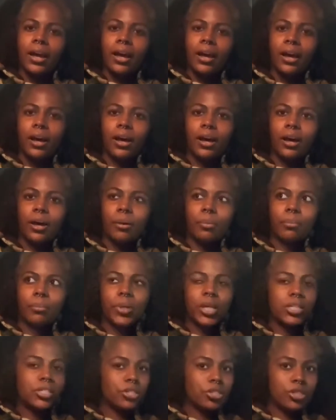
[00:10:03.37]
um
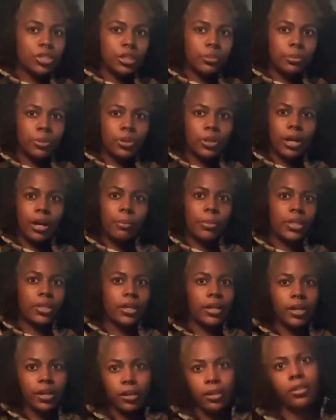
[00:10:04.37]
because it's cheaper i'm in the
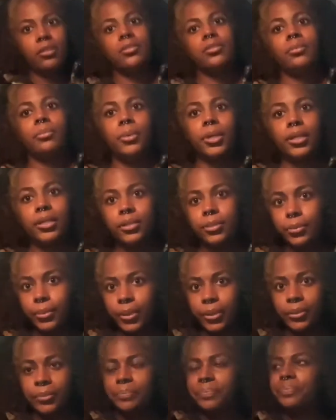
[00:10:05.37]
area so might as
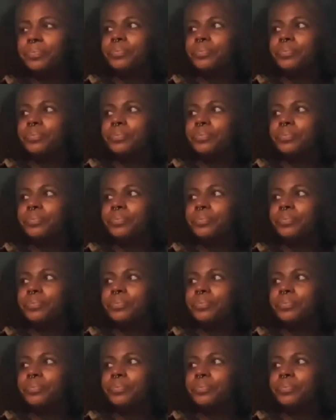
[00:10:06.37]
well